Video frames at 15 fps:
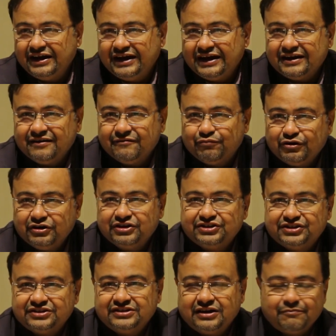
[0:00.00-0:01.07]
And if
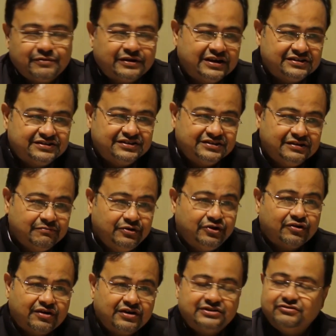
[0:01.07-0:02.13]
politicians are up against it, the
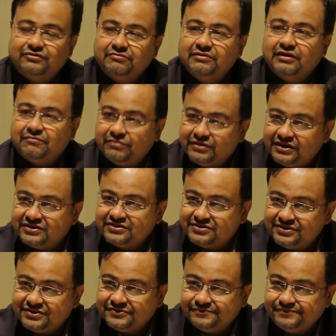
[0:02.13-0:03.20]
bureaucracy will be up
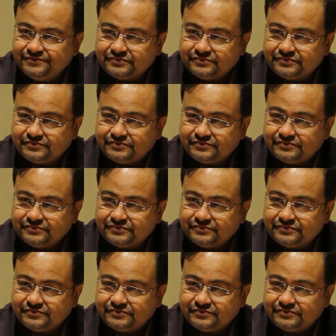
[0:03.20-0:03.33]
against it.